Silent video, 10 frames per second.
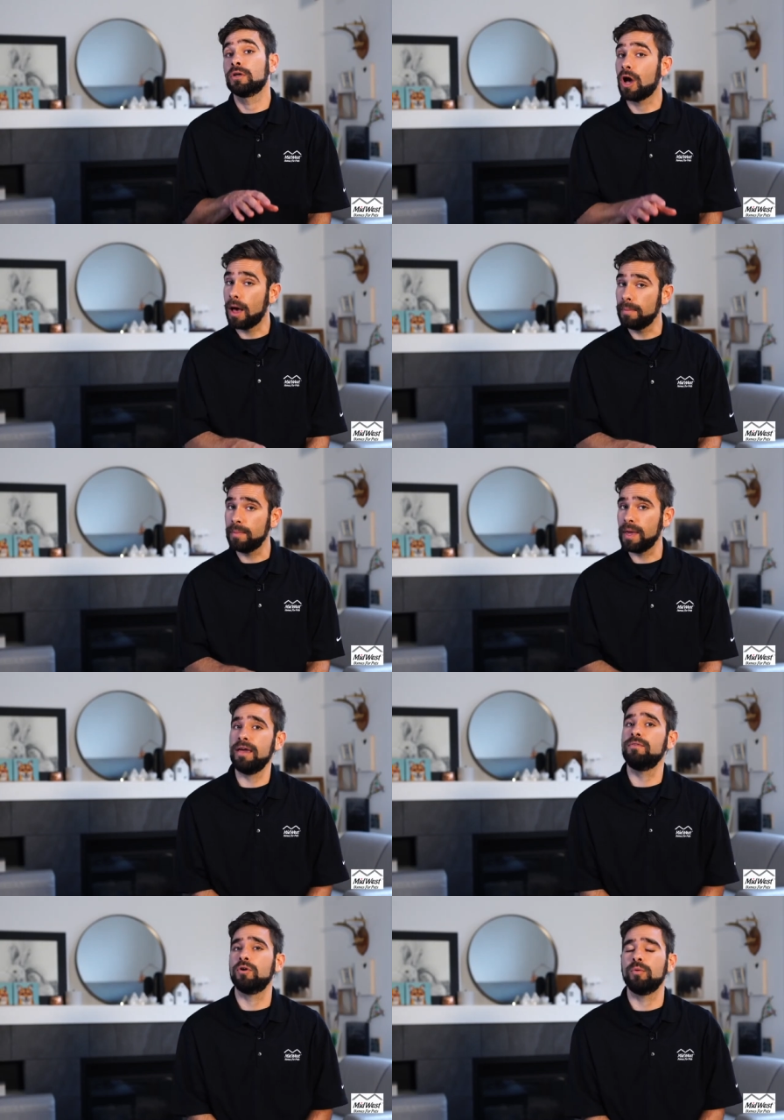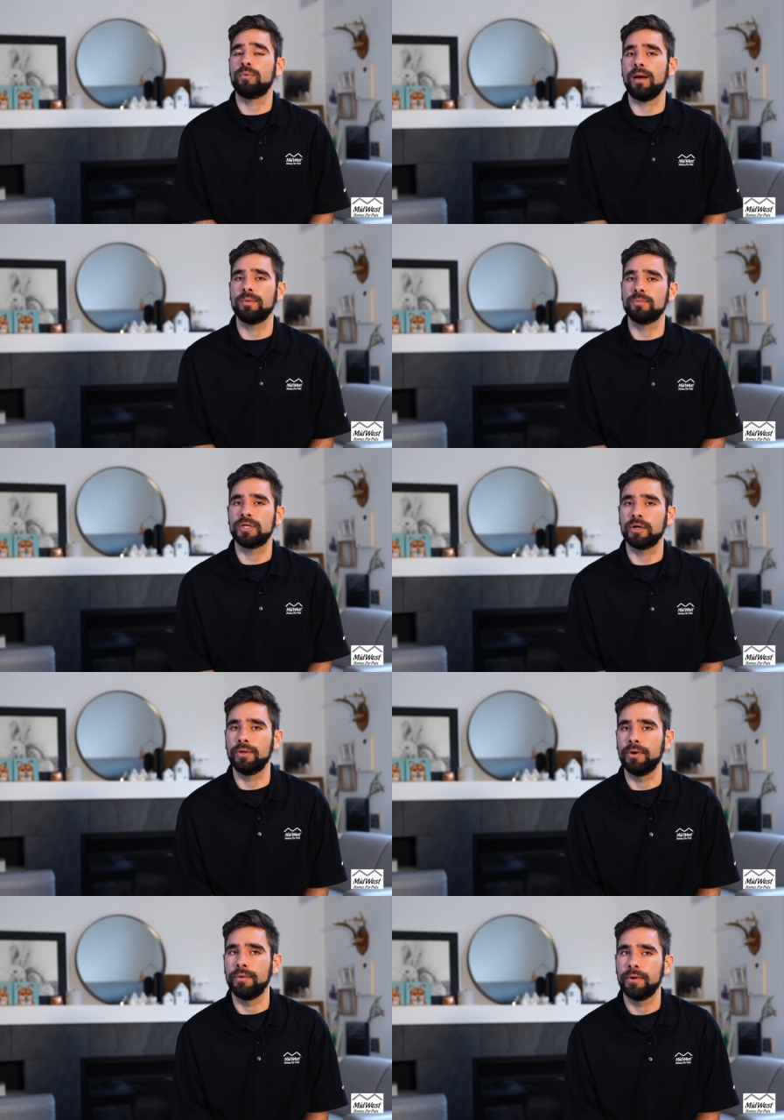Common behavioral problems
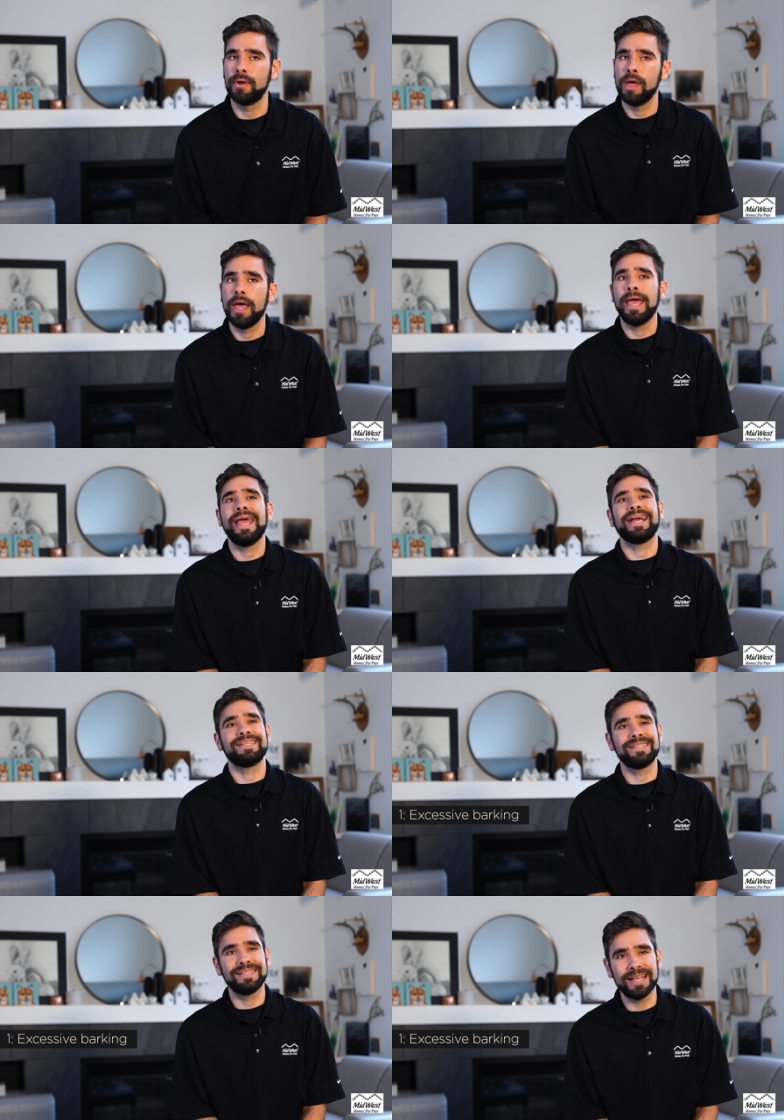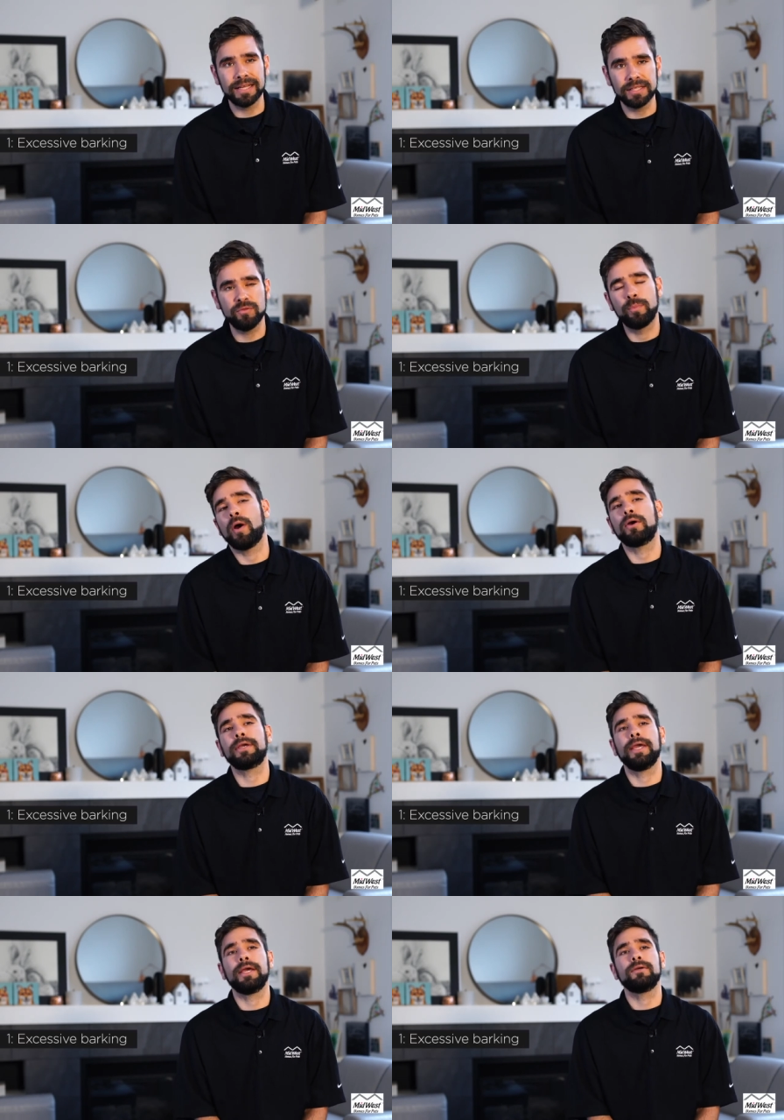include excessive
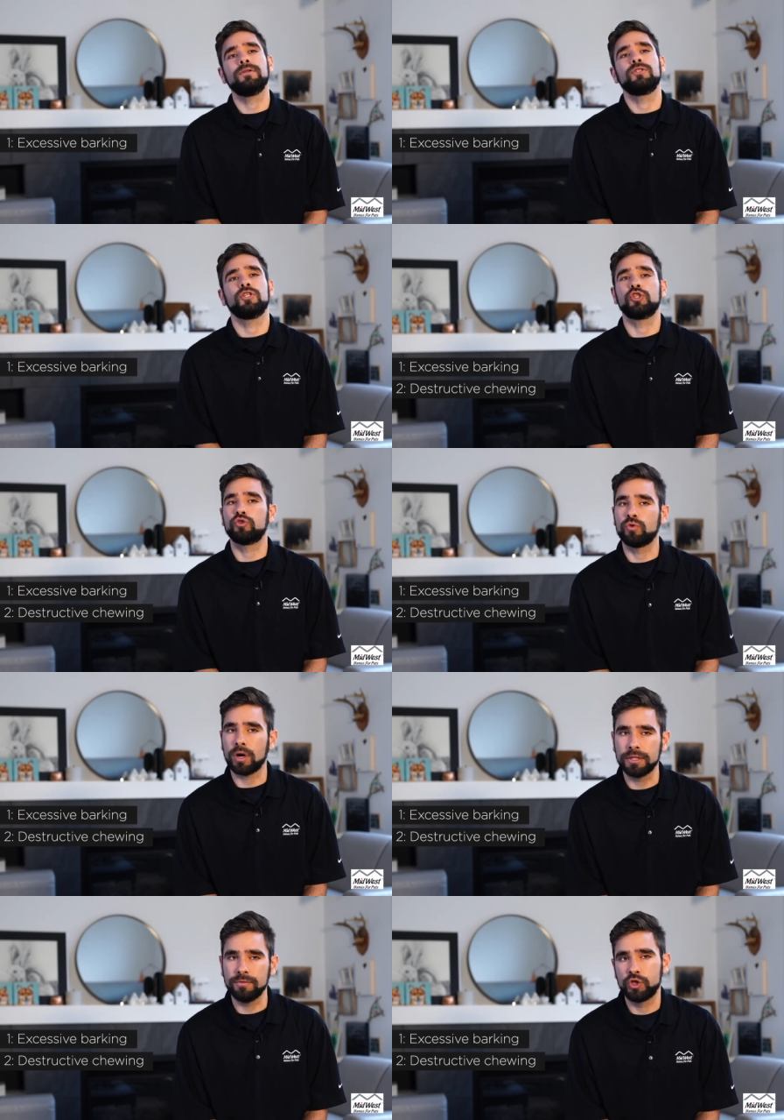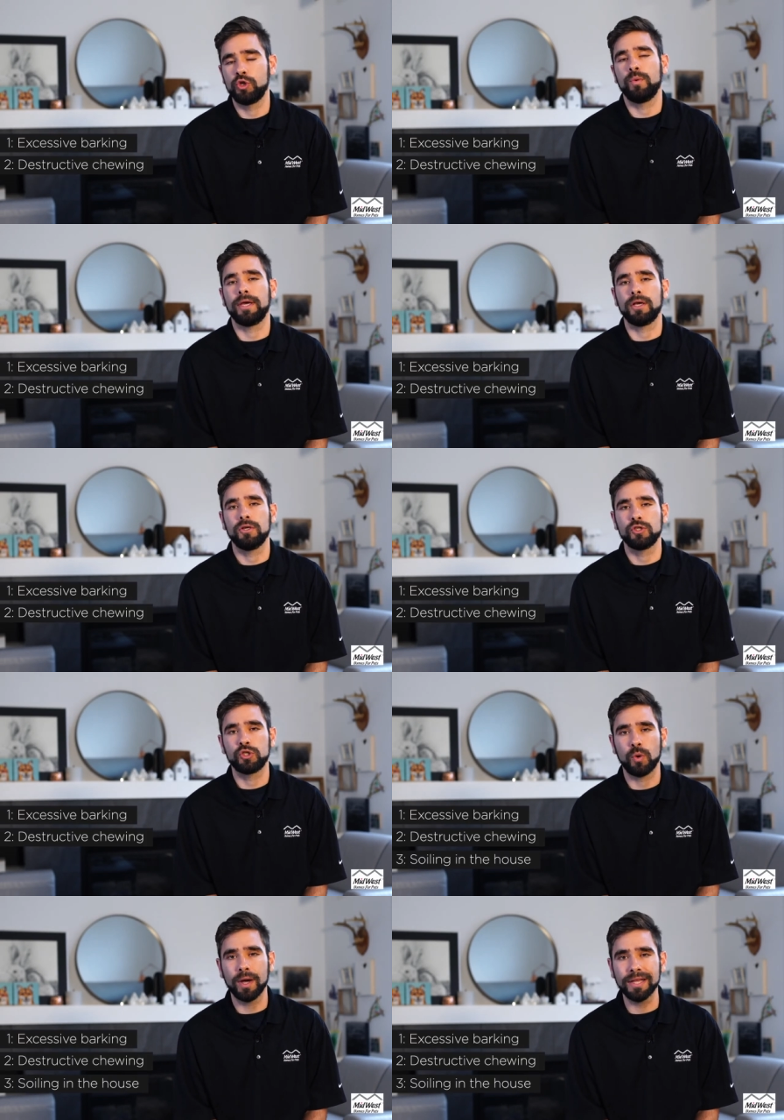barking, destructive chewing,
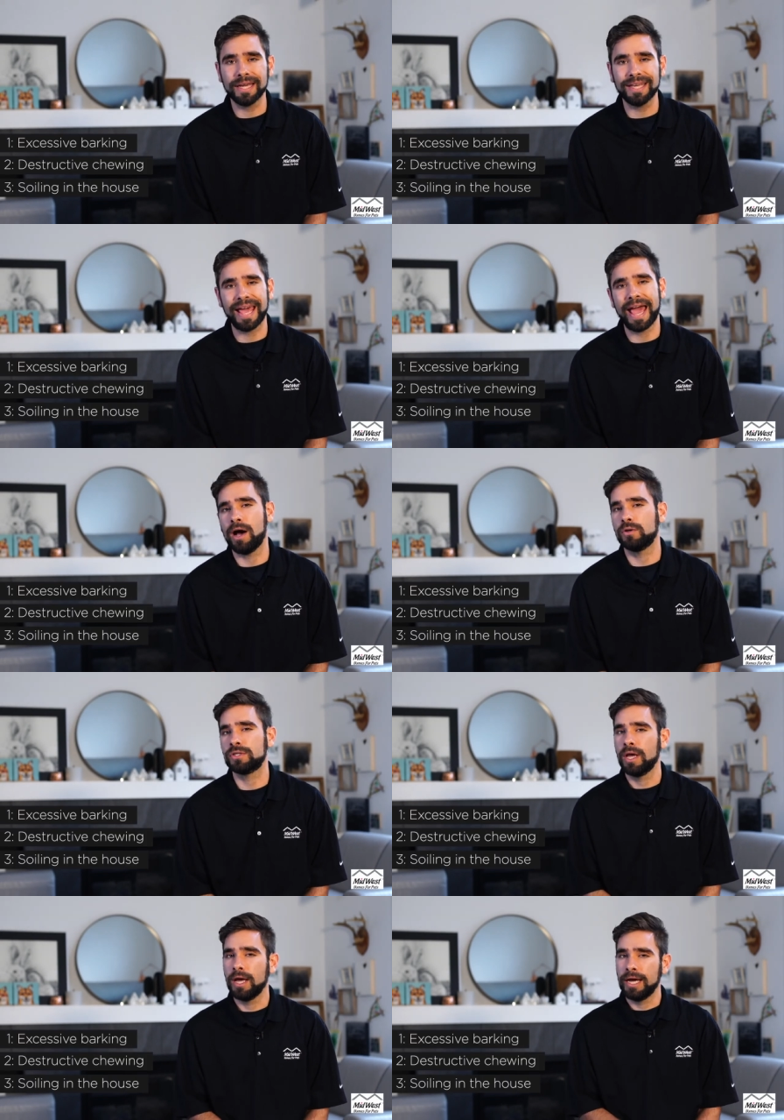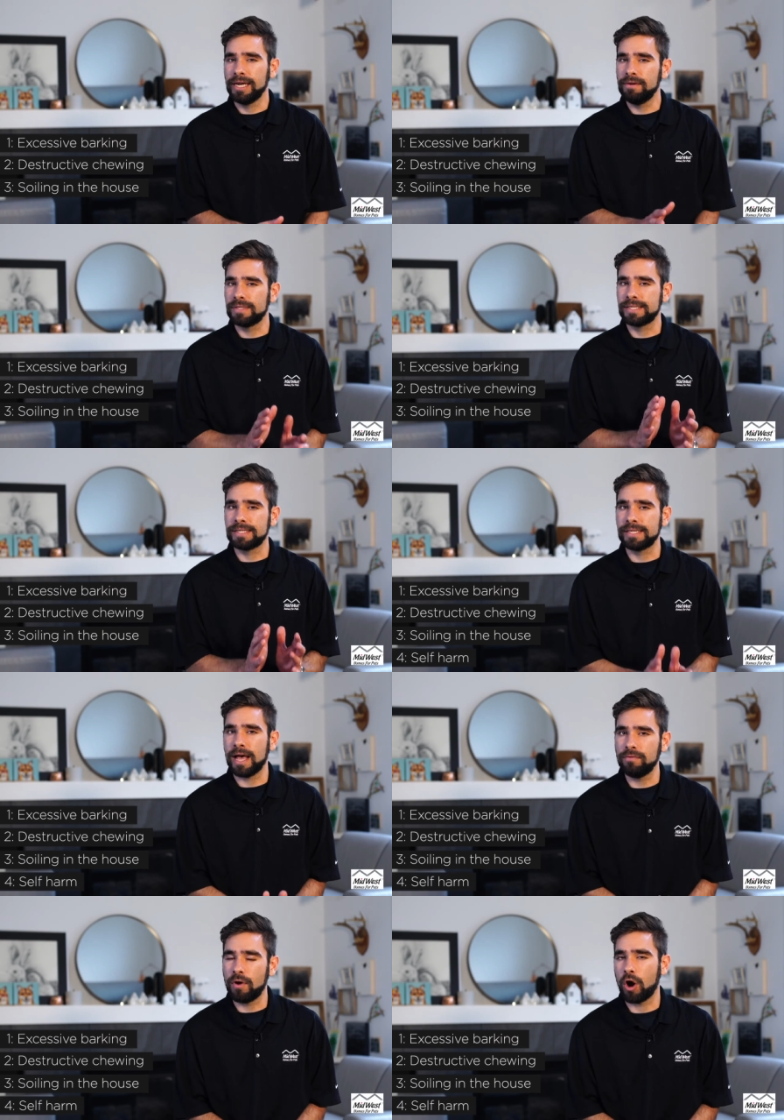soiling in the house, and even
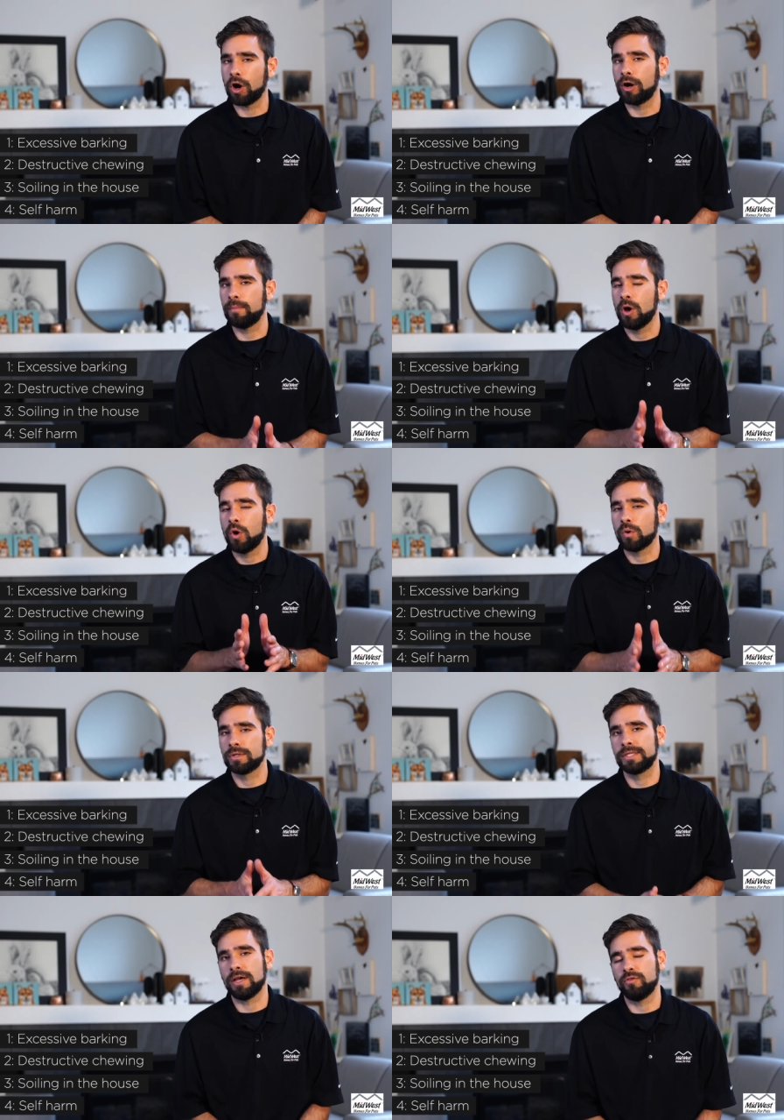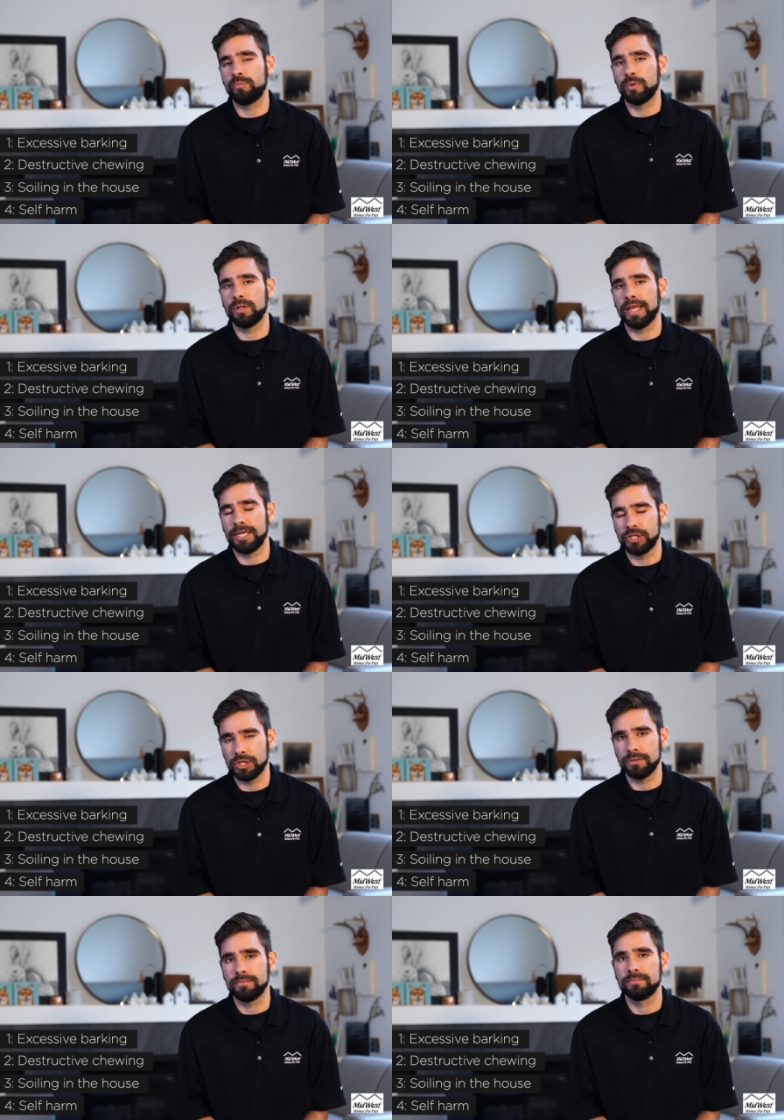self-harm or
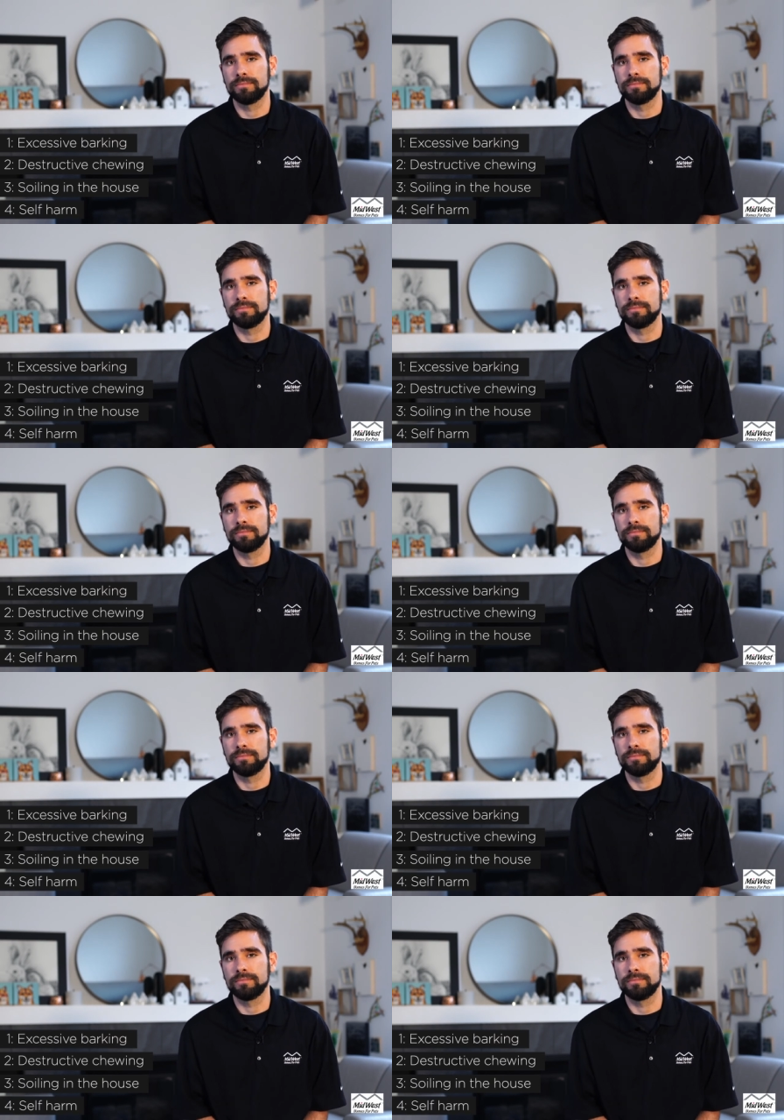self-mutilation.